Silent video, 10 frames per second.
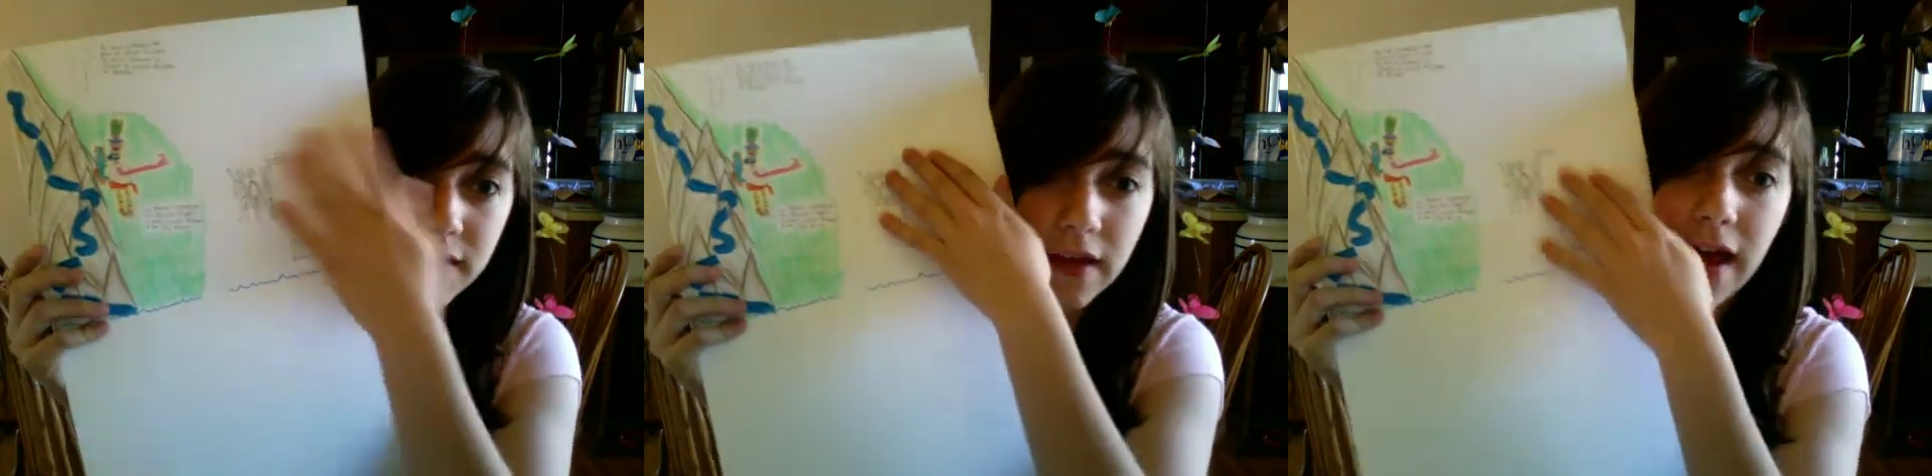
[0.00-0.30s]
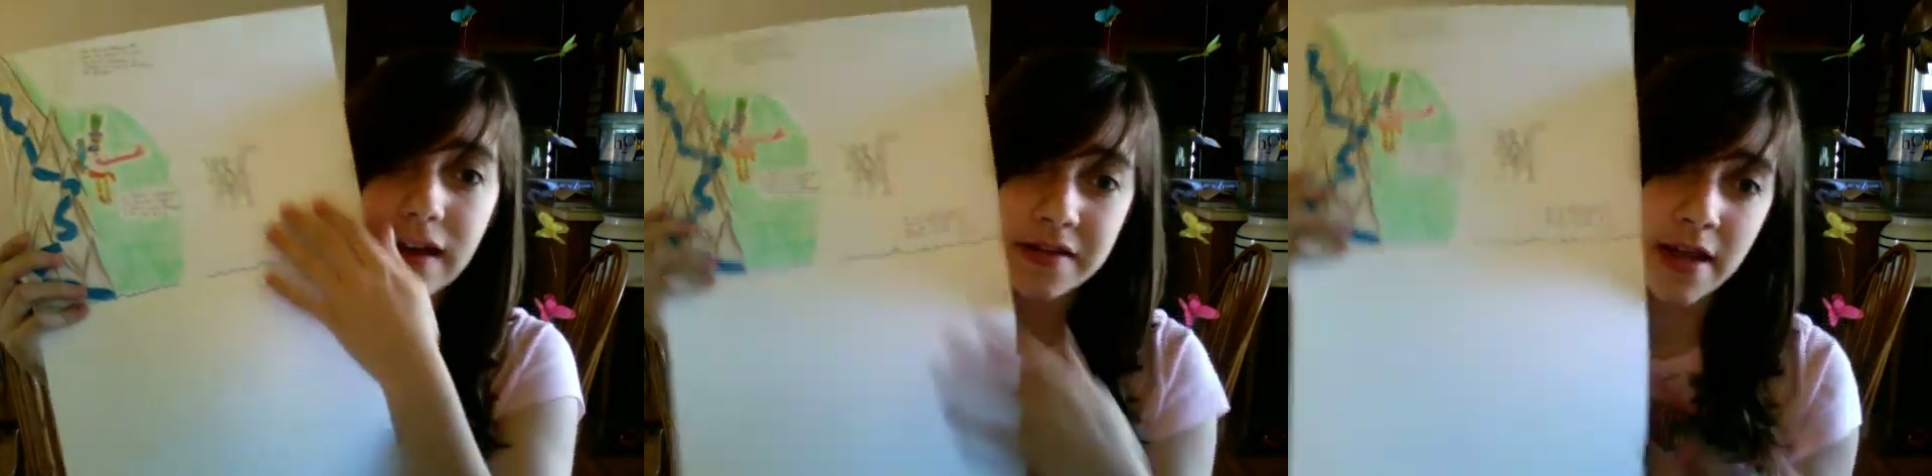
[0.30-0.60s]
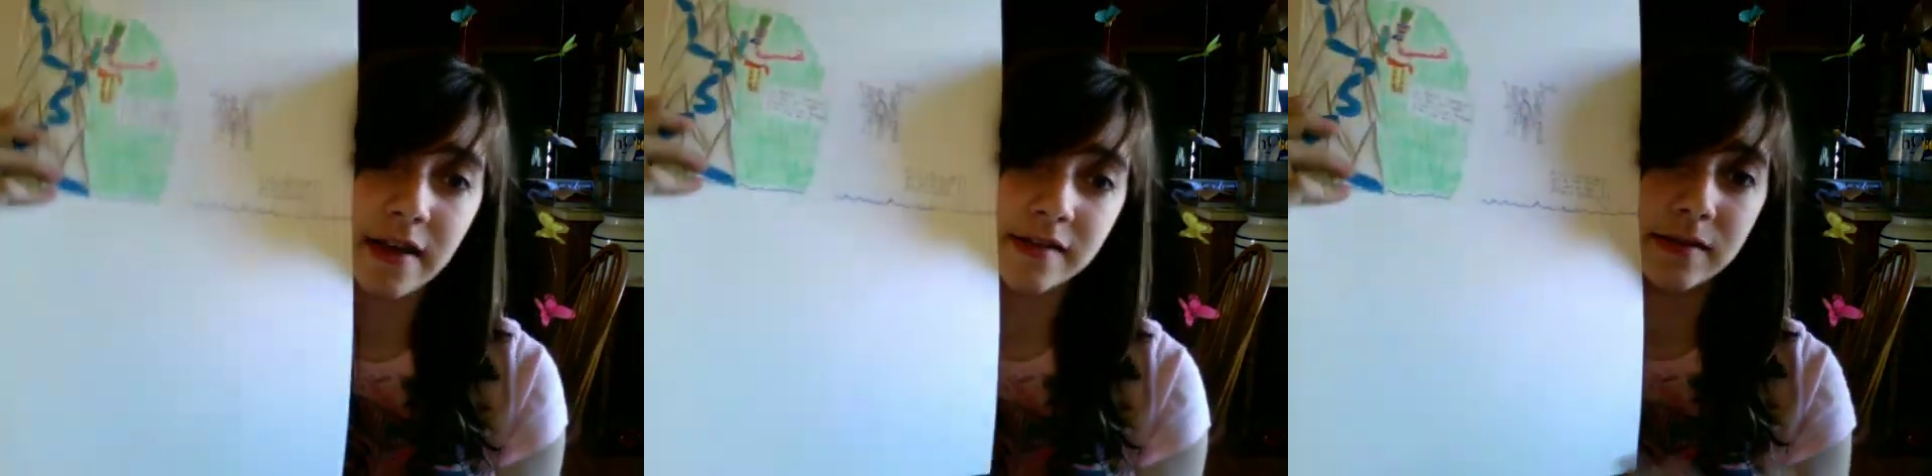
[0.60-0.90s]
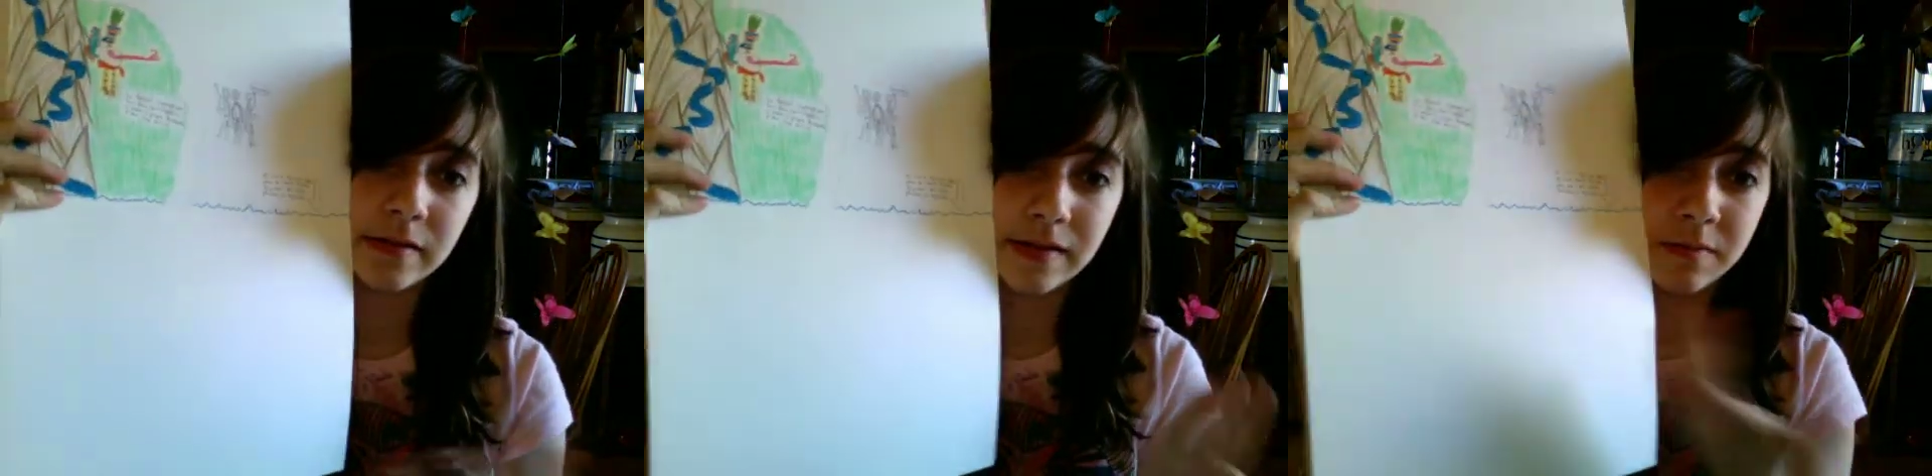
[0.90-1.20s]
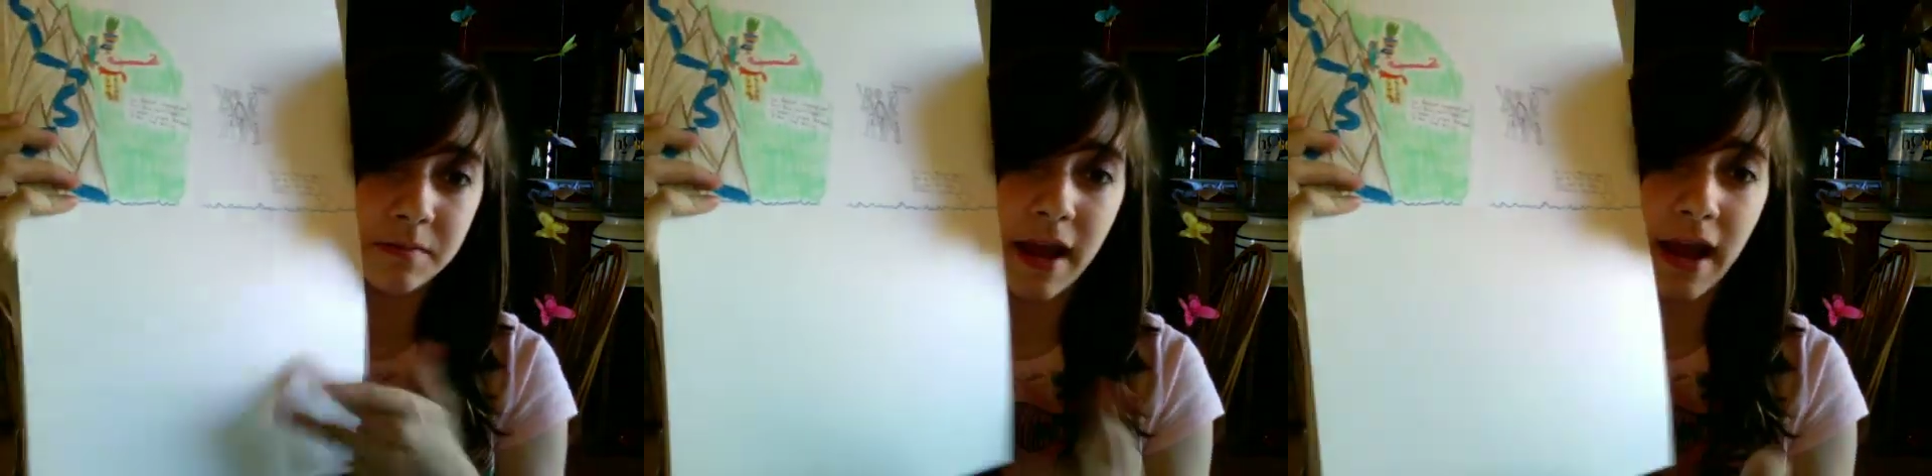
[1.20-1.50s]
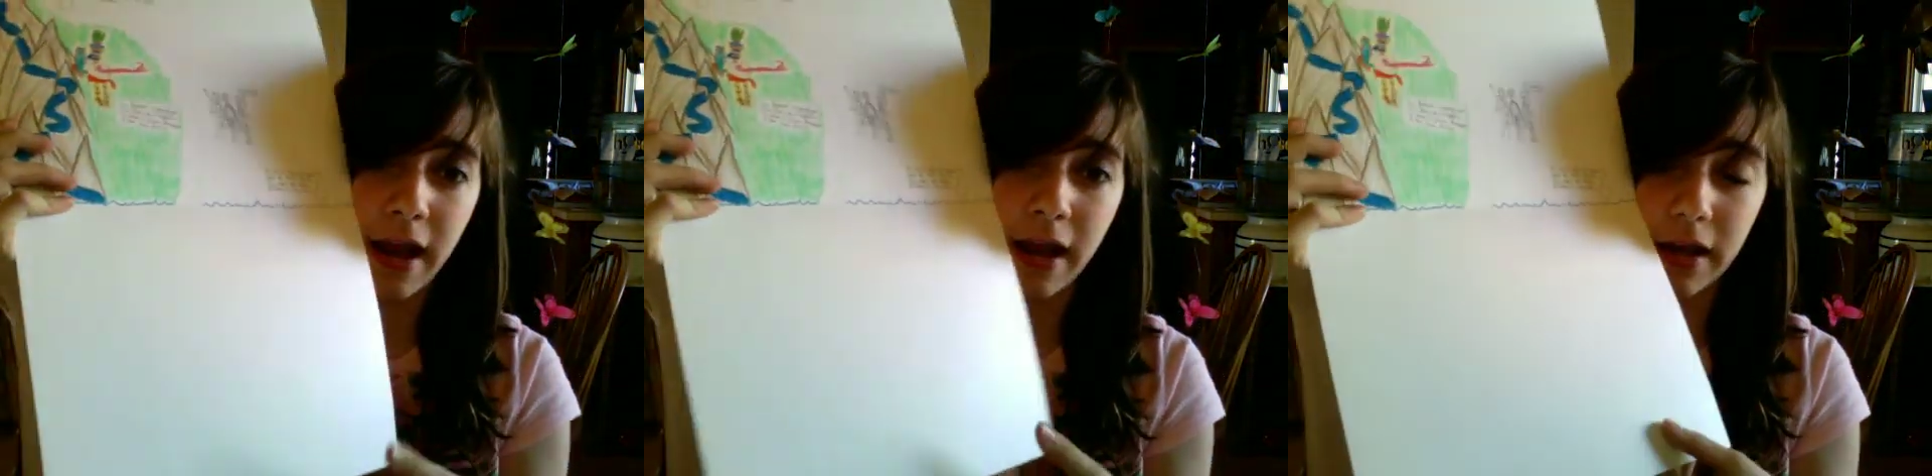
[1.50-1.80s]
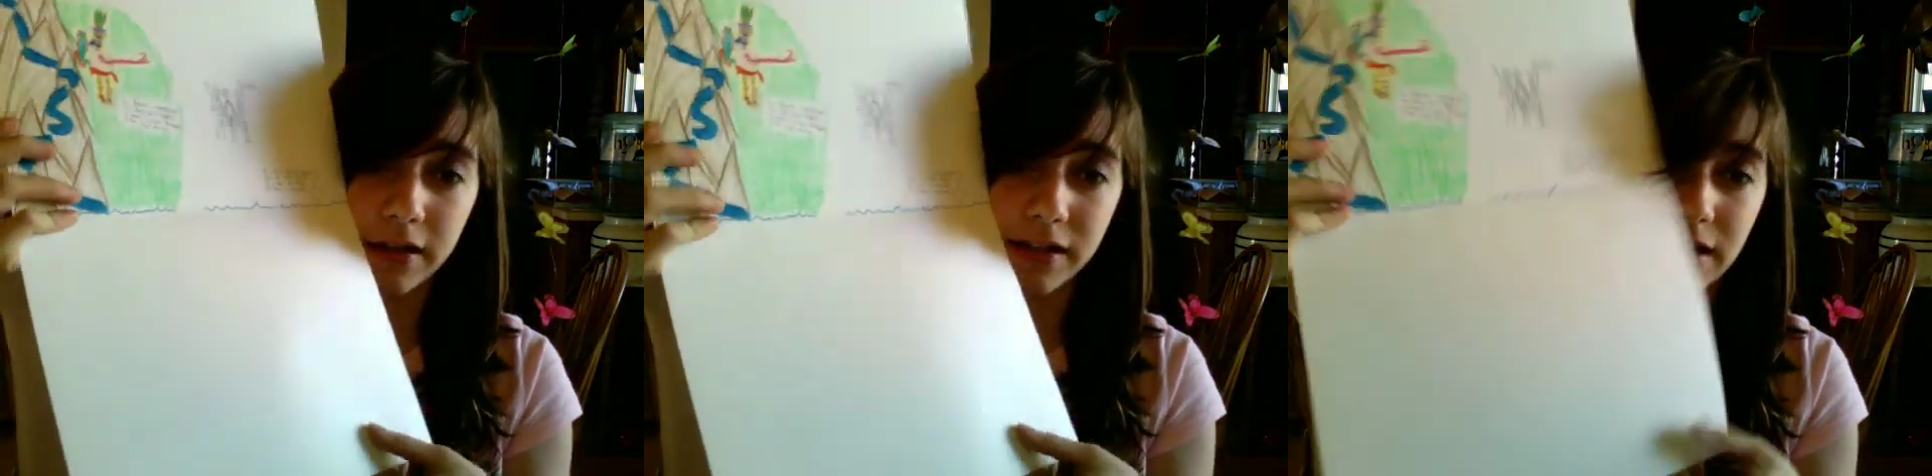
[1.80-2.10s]
like the Aztecs and Spain,
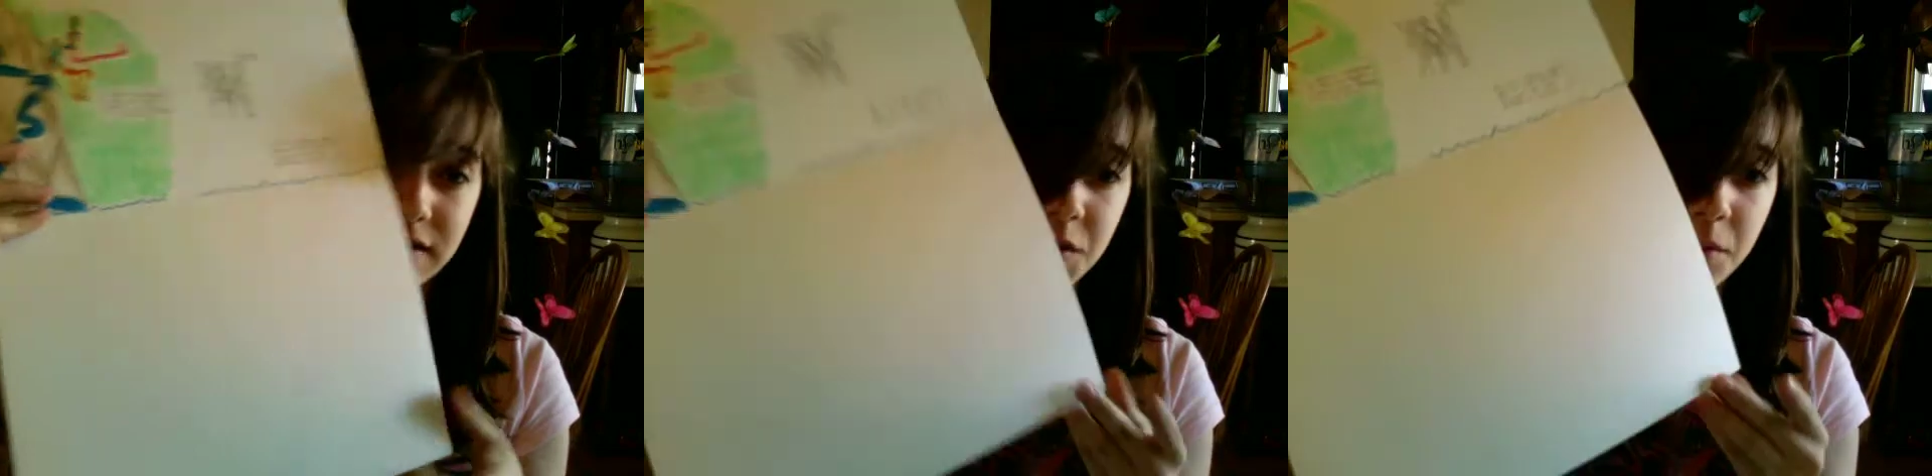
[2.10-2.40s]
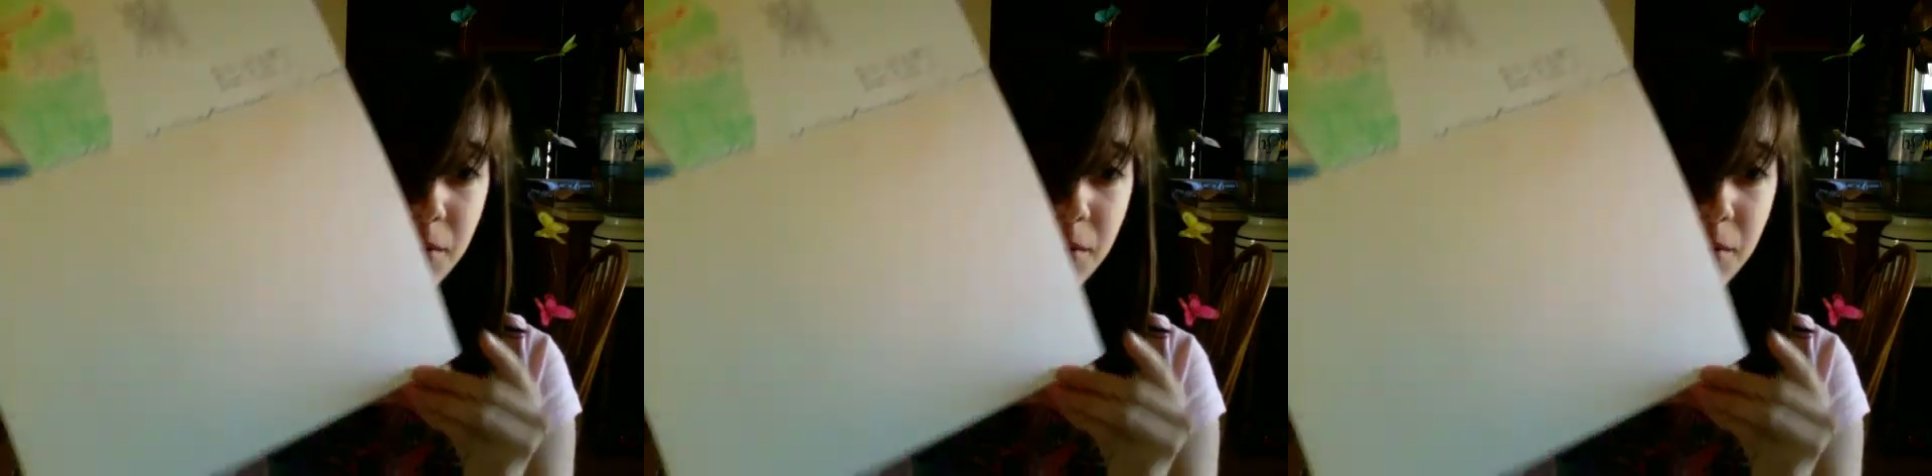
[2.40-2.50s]
and as you